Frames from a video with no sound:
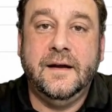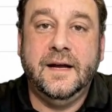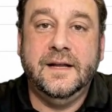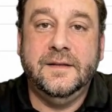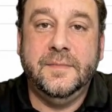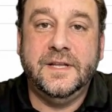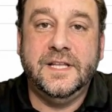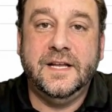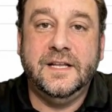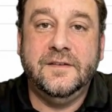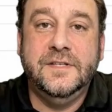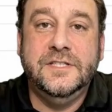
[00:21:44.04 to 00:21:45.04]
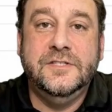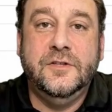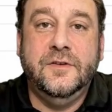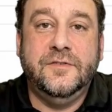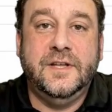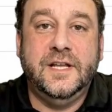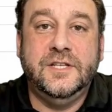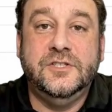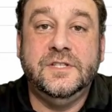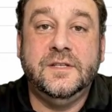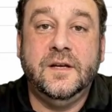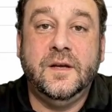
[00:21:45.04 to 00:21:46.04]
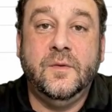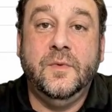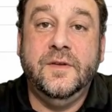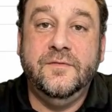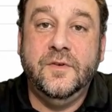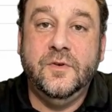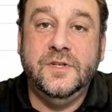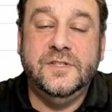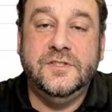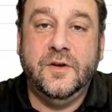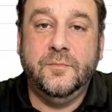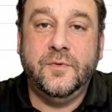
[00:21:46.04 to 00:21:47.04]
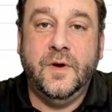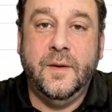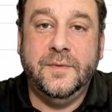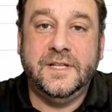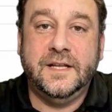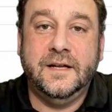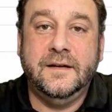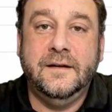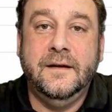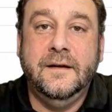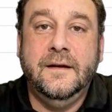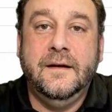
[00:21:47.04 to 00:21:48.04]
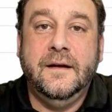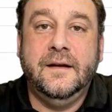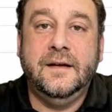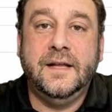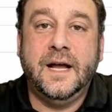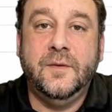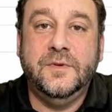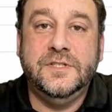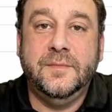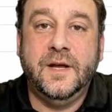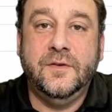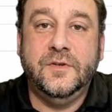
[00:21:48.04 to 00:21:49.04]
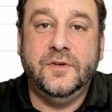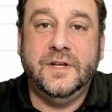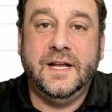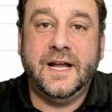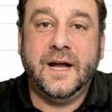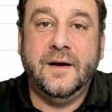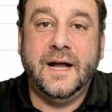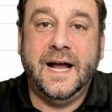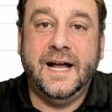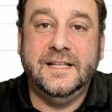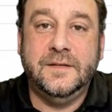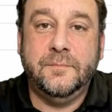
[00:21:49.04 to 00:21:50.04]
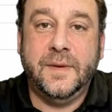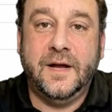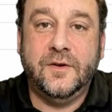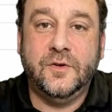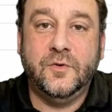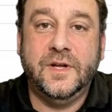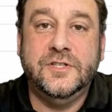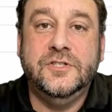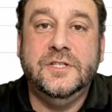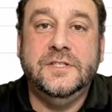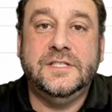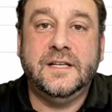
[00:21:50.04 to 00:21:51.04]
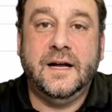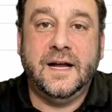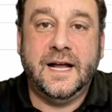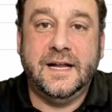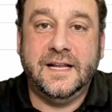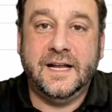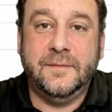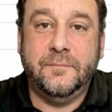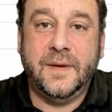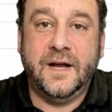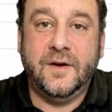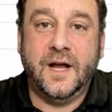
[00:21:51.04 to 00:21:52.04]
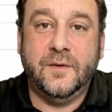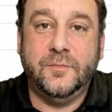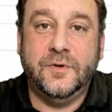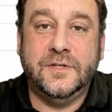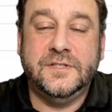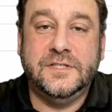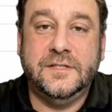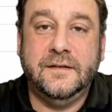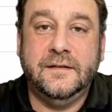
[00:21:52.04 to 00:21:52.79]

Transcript: At the beginning of this certification, we focused on prompting. That was about learning how to ask better questions and get better outputs.